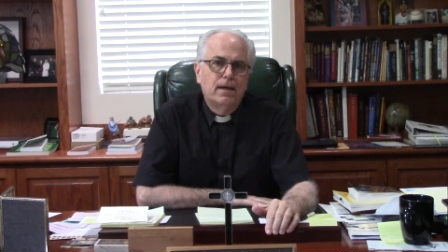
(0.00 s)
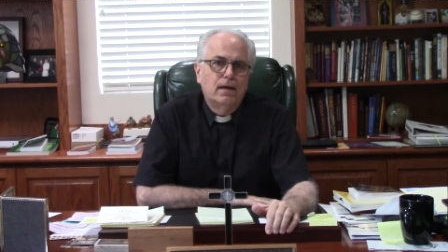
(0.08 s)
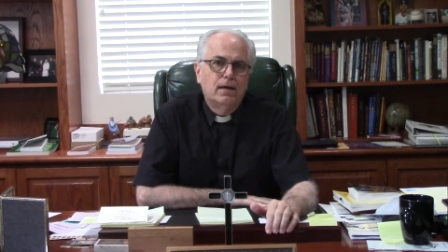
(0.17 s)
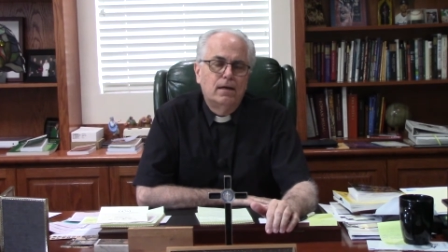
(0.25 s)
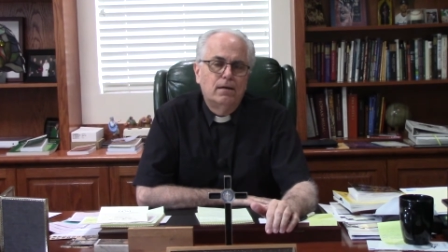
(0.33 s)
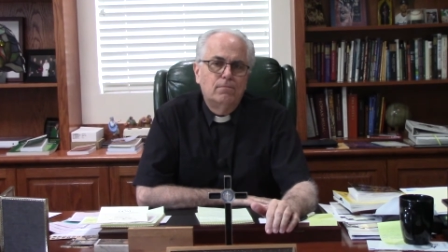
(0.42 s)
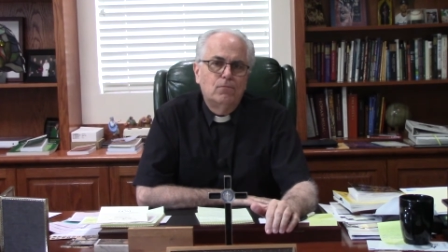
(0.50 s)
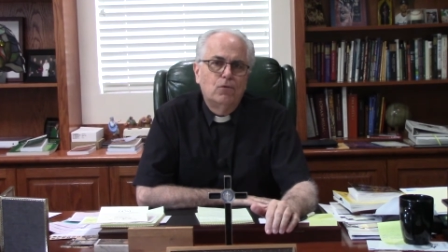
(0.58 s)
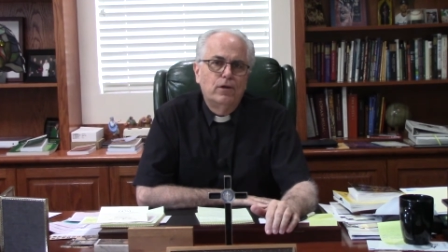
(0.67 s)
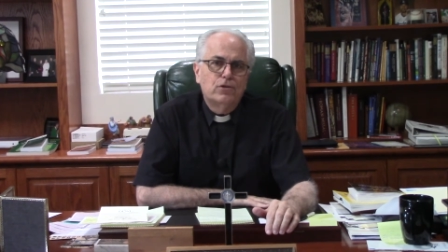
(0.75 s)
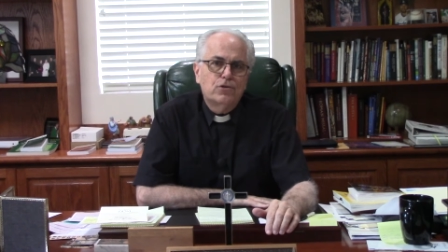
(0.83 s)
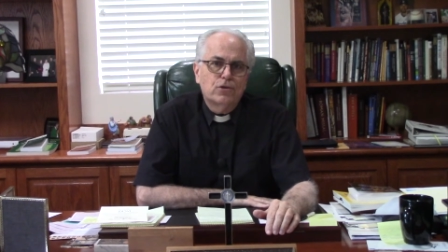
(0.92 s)
um,
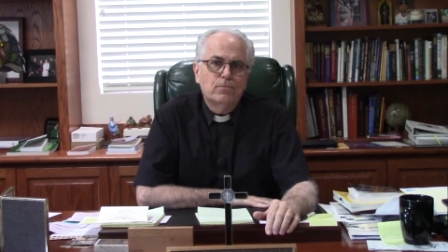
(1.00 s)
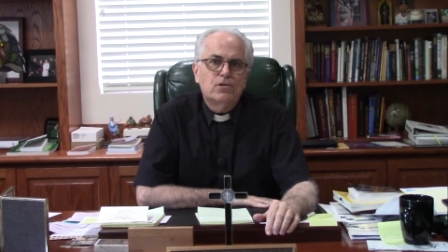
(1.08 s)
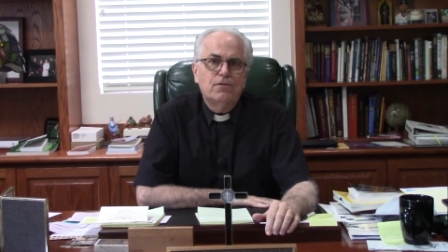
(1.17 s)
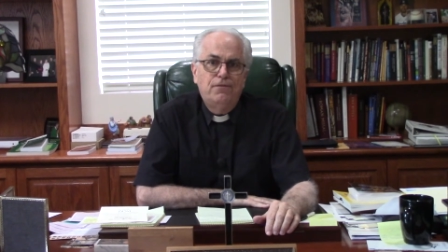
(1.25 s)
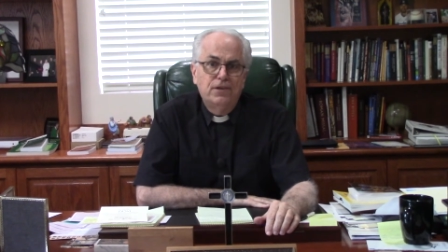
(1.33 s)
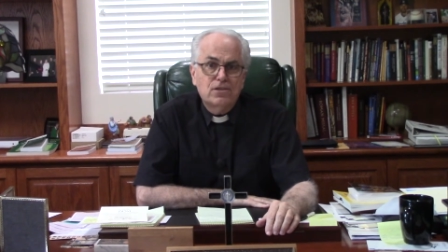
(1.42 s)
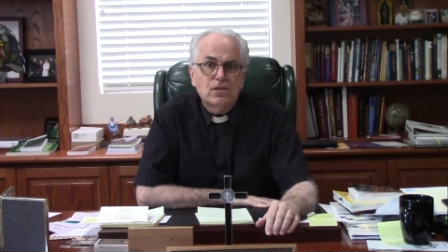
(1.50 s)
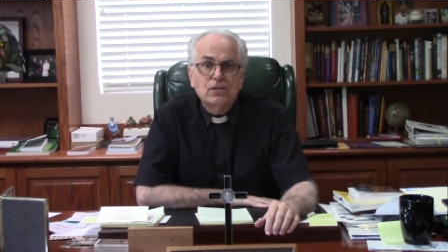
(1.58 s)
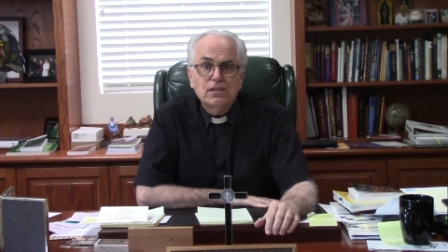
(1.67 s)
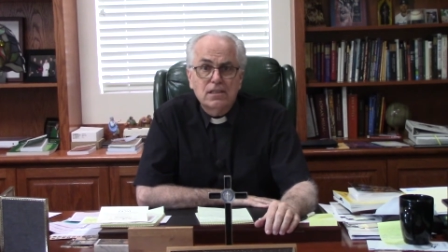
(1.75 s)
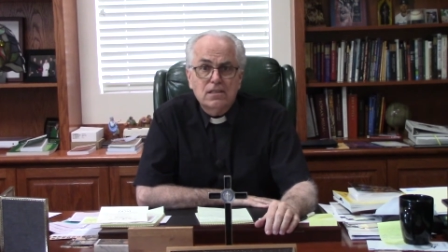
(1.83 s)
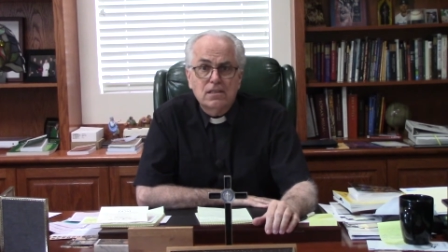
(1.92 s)
in terms of physical
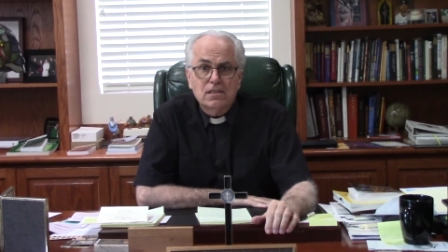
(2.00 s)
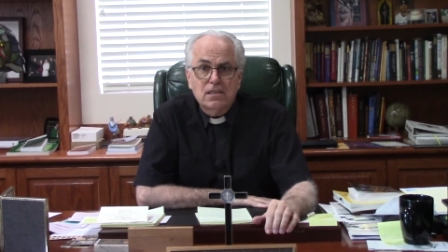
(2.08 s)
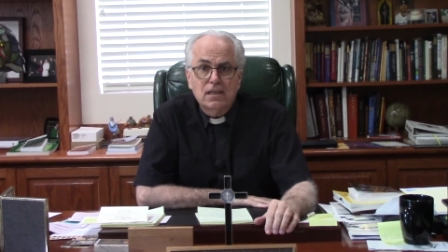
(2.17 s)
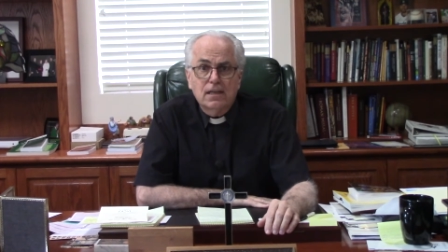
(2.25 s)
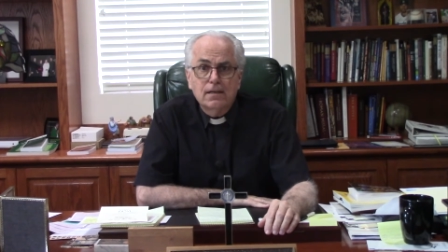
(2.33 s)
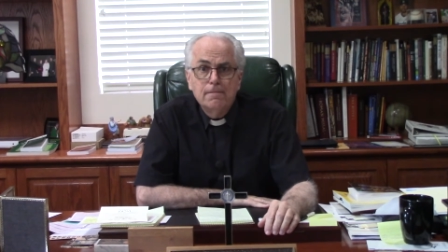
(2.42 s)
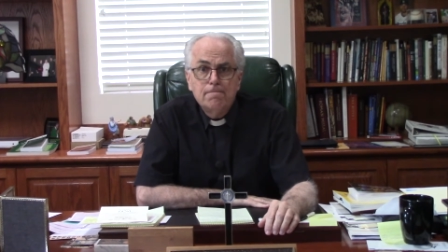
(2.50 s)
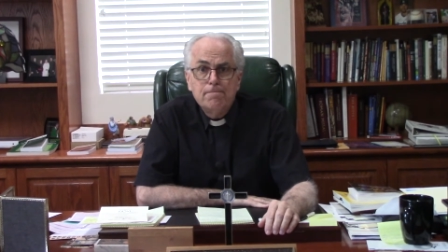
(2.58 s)
distancing,